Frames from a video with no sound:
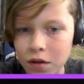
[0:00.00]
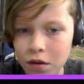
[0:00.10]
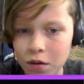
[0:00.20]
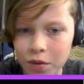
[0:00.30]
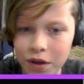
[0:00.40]

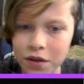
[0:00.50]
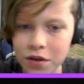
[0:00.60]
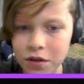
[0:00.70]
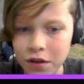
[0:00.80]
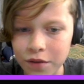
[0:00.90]
we can
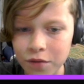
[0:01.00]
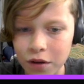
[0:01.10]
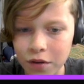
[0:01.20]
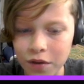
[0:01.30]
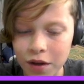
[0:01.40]
just leave one
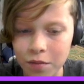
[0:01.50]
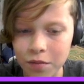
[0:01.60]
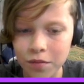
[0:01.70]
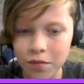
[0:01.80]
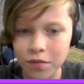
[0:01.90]
of
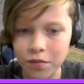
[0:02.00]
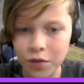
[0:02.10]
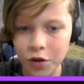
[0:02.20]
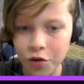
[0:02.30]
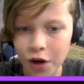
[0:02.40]
them
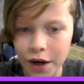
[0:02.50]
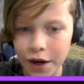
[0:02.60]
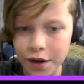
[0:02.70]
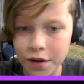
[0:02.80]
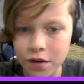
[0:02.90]

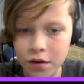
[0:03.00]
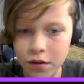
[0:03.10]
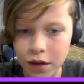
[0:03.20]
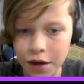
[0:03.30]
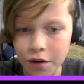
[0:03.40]
gray,
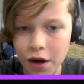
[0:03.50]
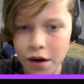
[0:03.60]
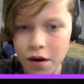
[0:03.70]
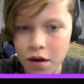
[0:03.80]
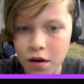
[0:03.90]
light gray.
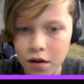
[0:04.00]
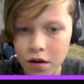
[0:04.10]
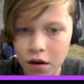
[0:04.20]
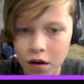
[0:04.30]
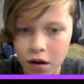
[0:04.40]

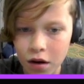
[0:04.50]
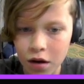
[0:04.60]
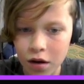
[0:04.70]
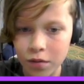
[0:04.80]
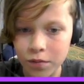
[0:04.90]

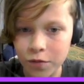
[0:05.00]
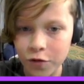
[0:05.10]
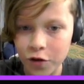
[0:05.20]
For